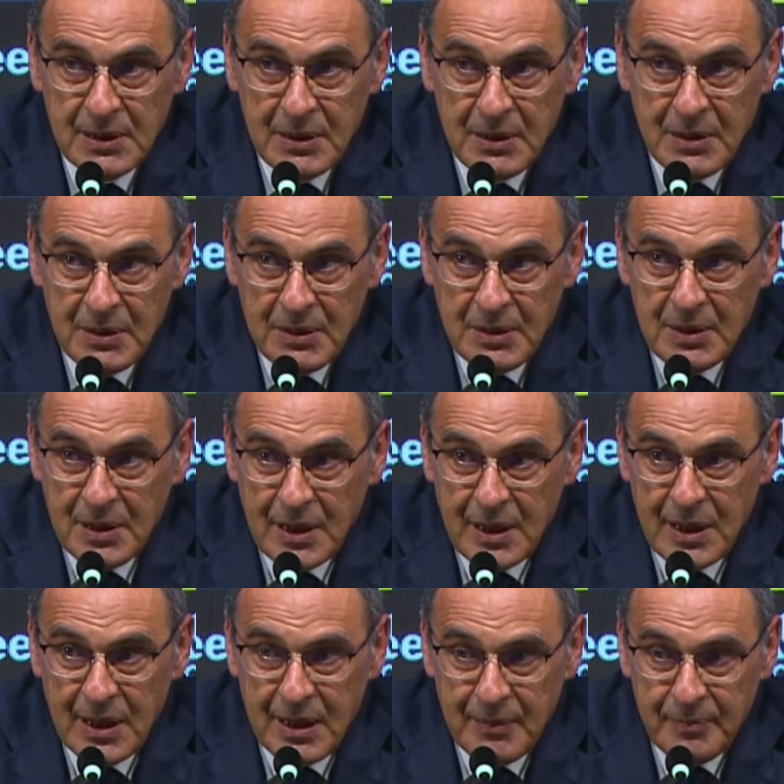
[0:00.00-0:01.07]
and he just
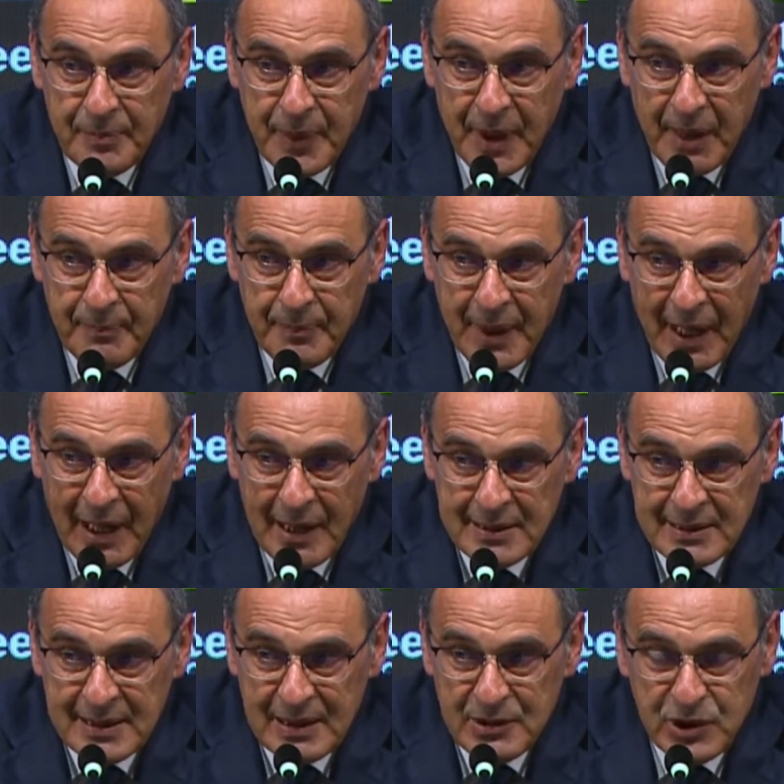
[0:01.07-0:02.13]
wasn't effective at
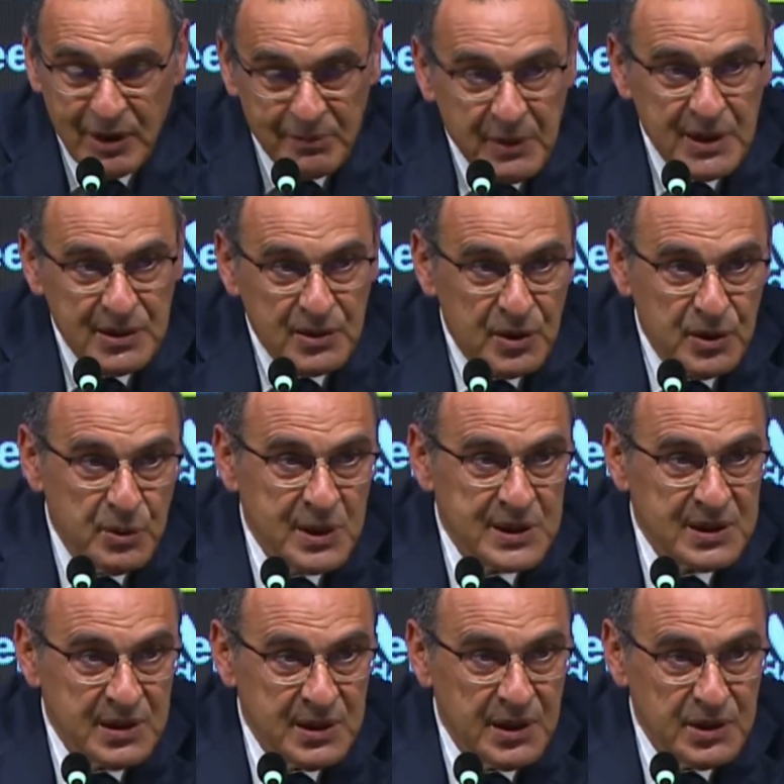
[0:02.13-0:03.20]
anything he was
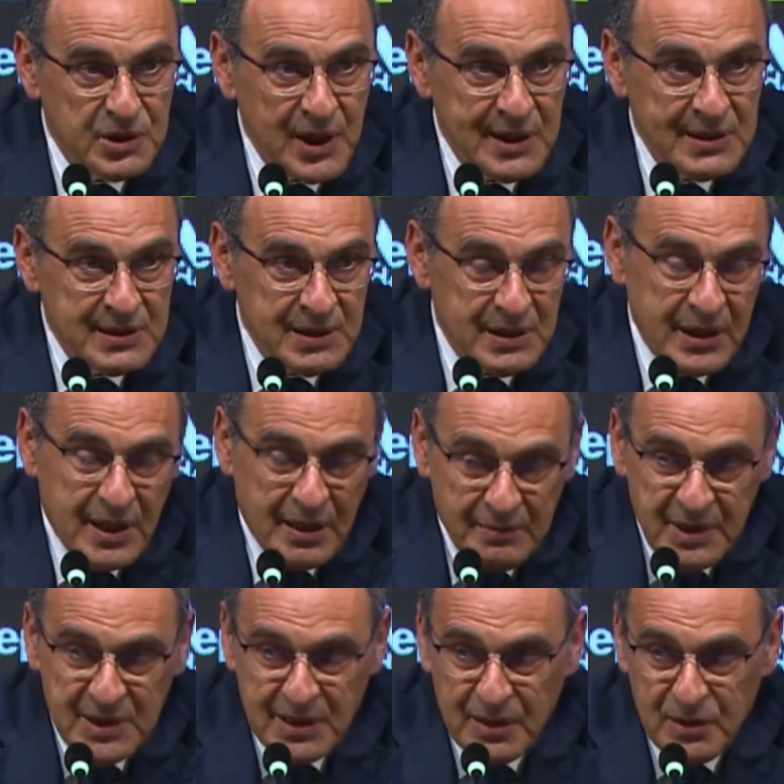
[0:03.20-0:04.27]
doing. And maybe if a lot of
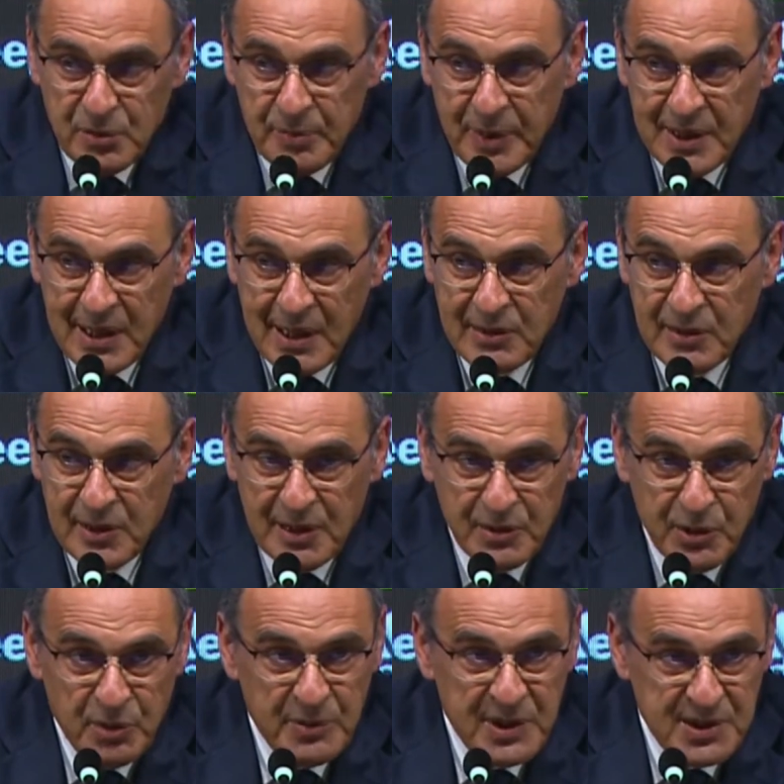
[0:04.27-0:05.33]
these players played more
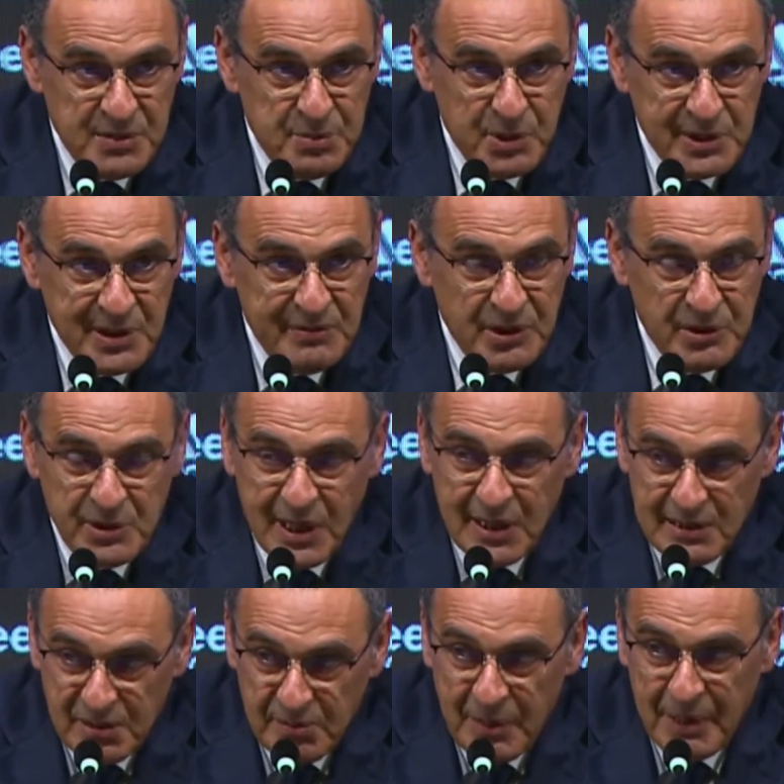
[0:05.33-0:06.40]
towards the
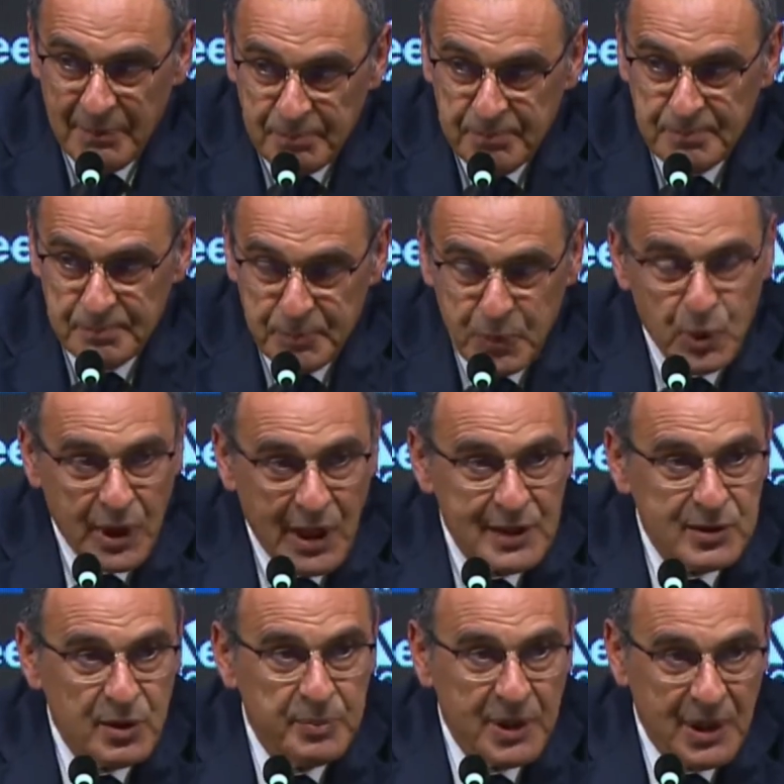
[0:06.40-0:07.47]
system, instead of playing for
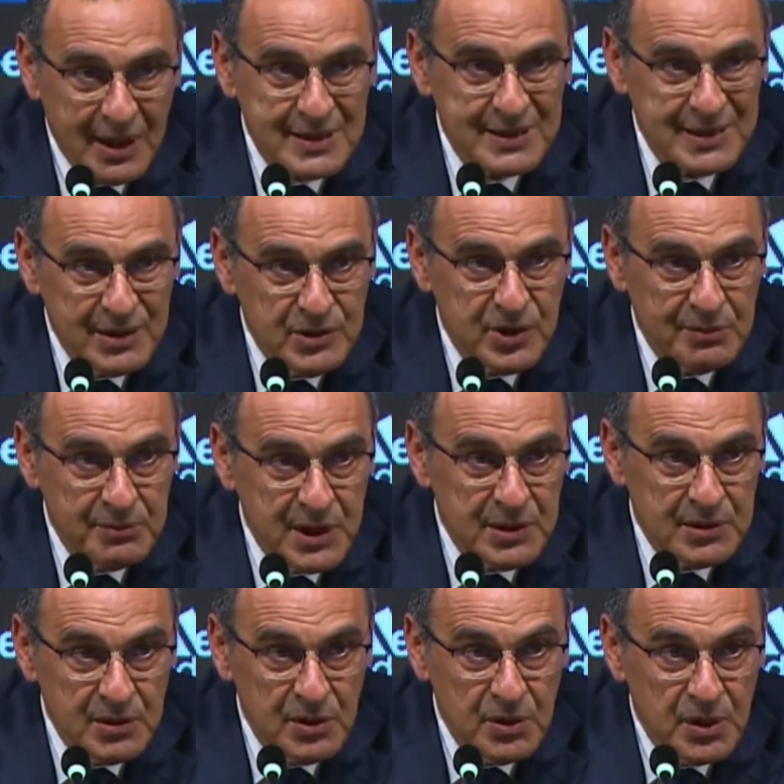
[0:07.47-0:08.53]
themselves,
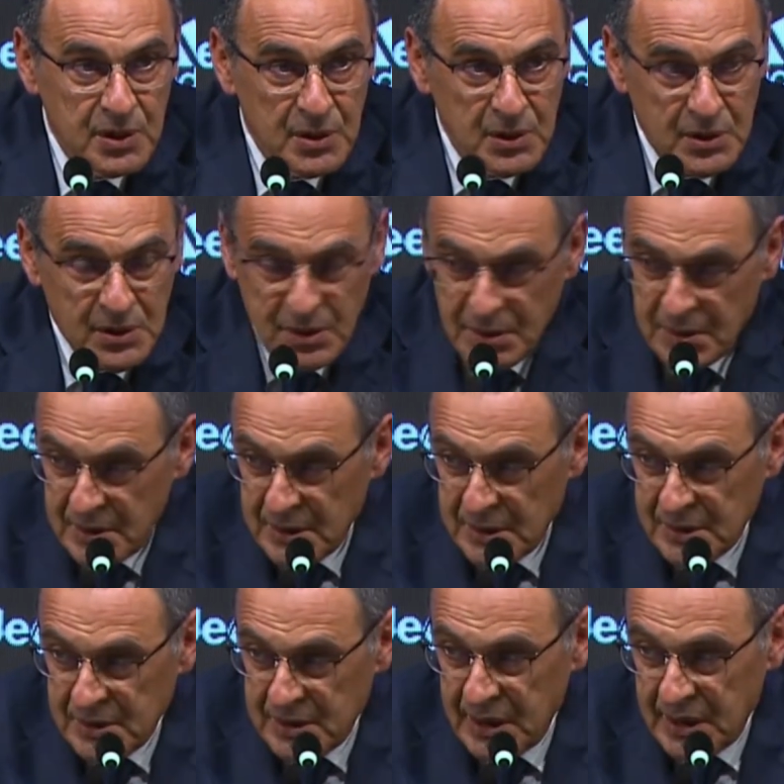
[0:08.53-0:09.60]
maybe they could have
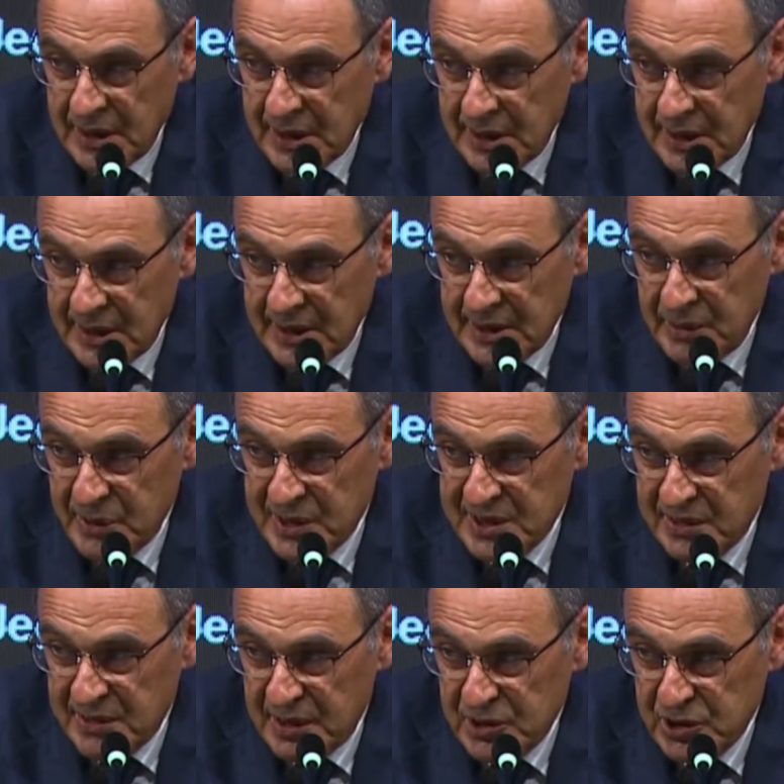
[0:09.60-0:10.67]
adapted to what Sarri
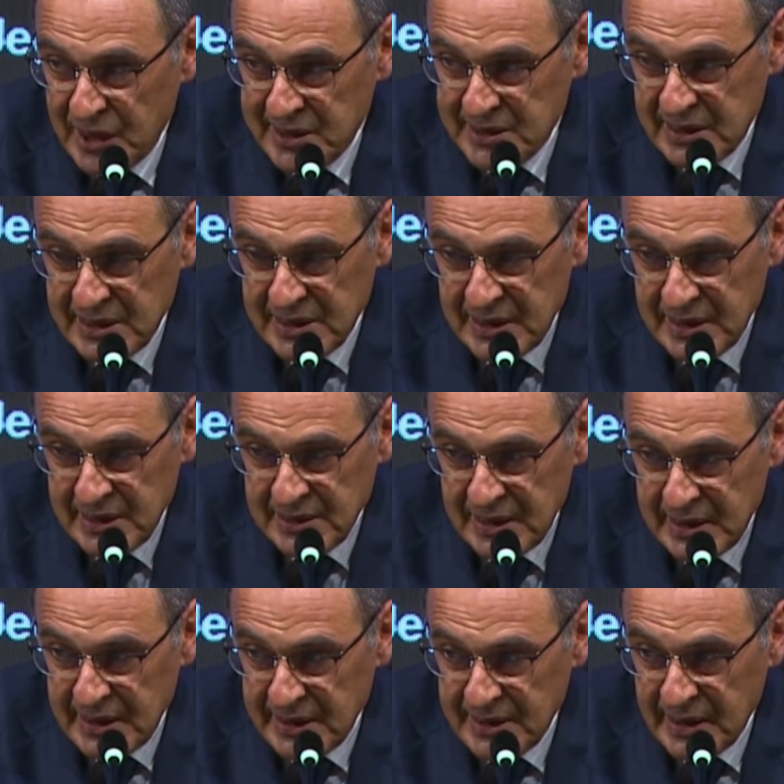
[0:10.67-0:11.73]
was trying to bring here,
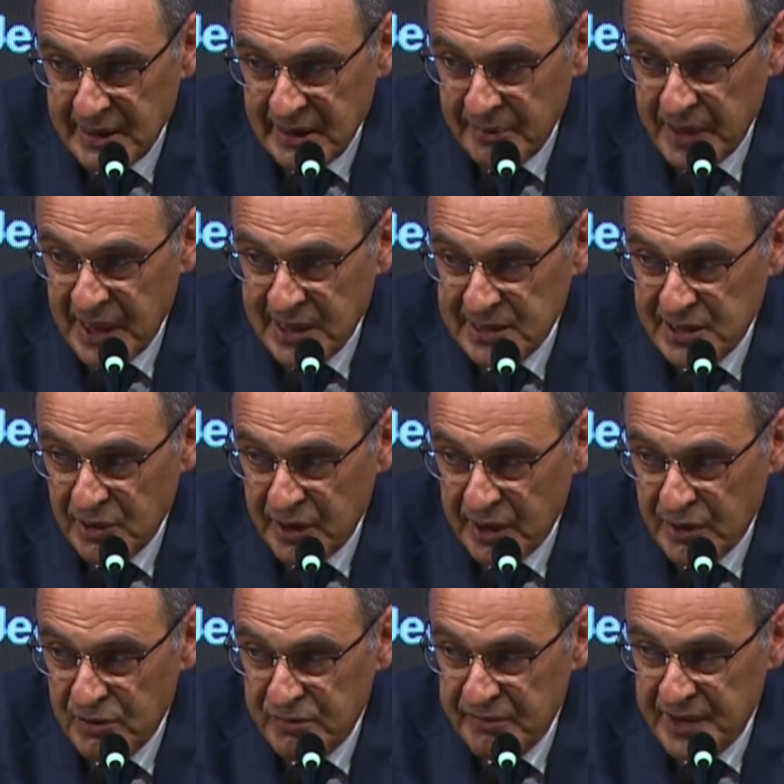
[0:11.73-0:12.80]
and maybe
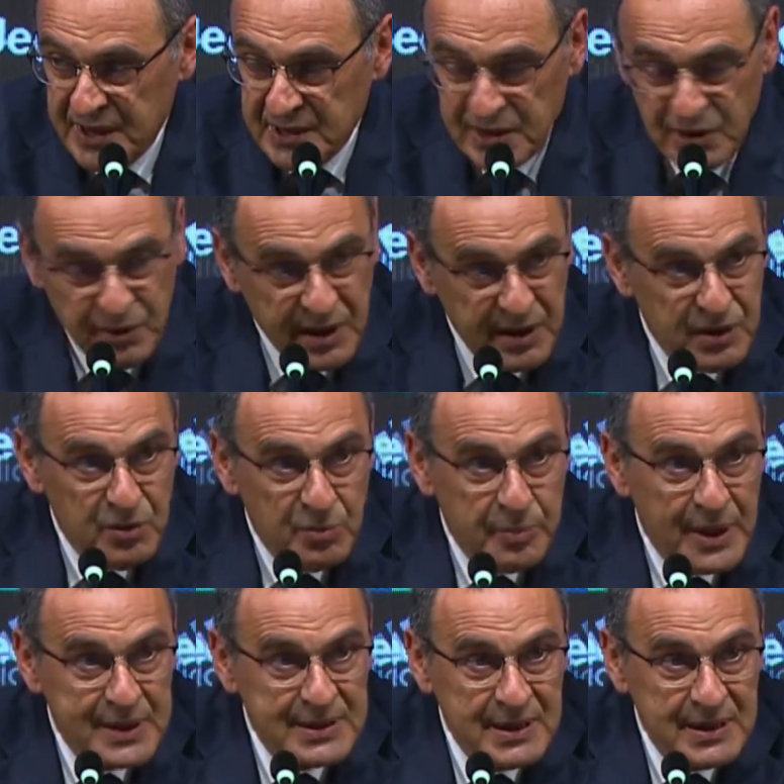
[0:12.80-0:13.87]
Sarri might have still
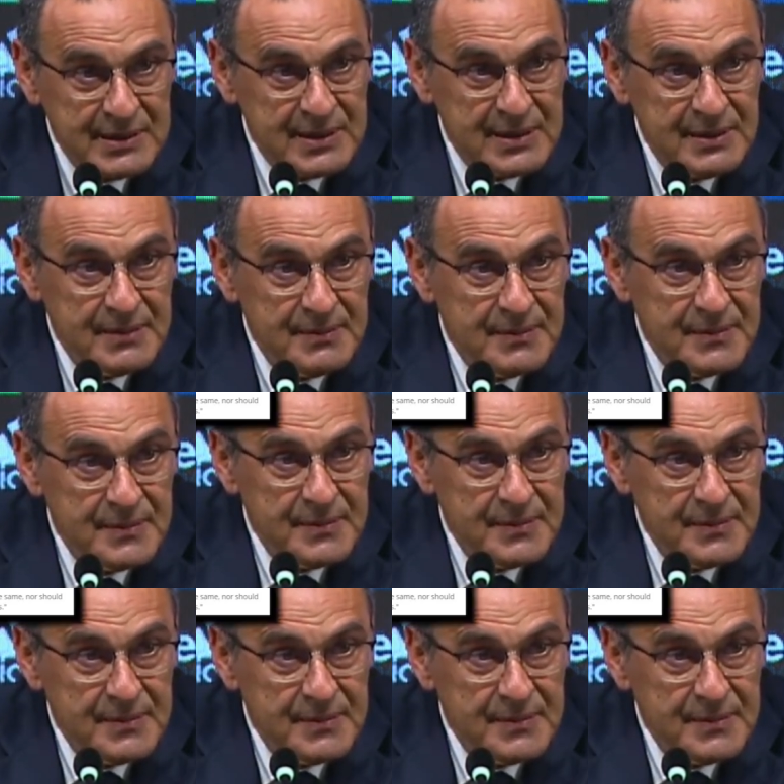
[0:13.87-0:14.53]
remained at this